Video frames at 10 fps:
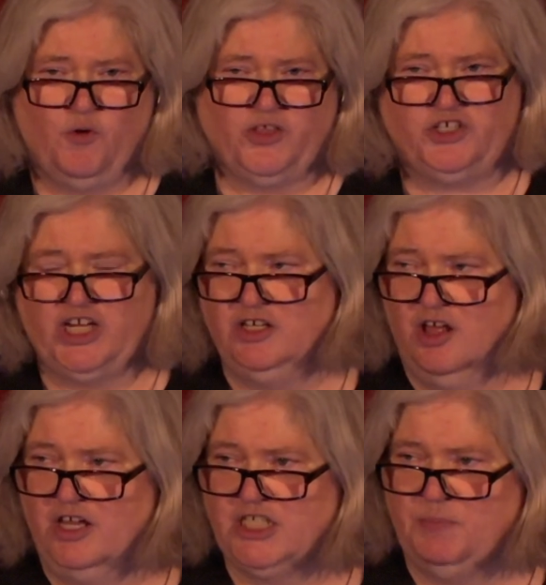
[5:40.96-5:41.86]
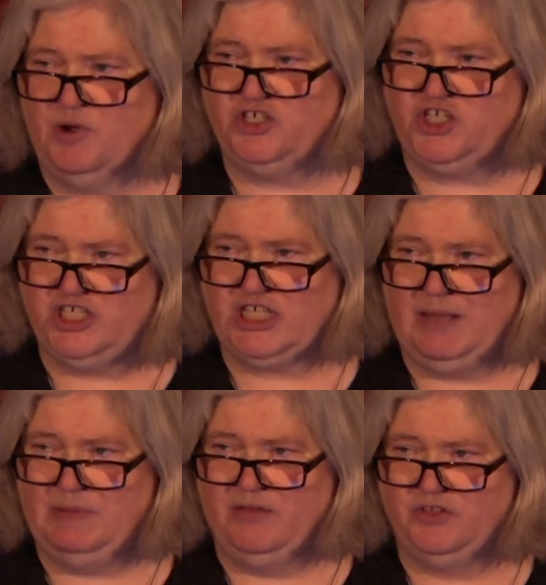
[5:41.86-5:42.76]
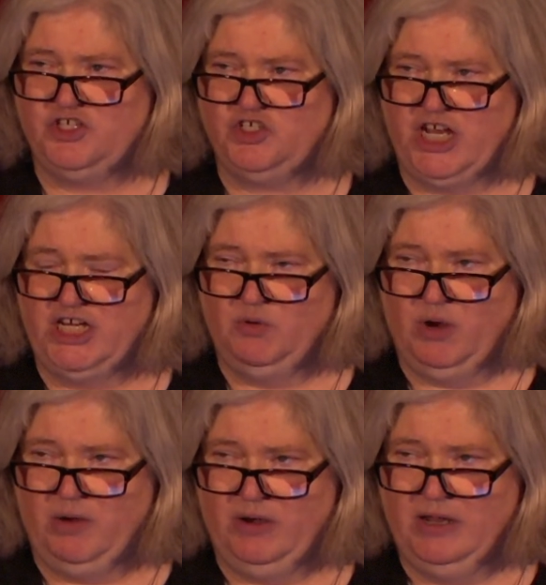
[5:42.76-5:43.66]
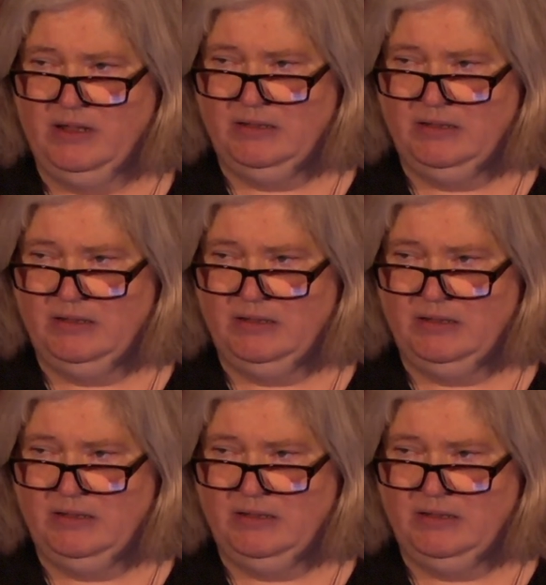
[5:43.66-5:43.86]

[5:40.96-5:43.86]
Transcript: Jane Lawless book just came out this January,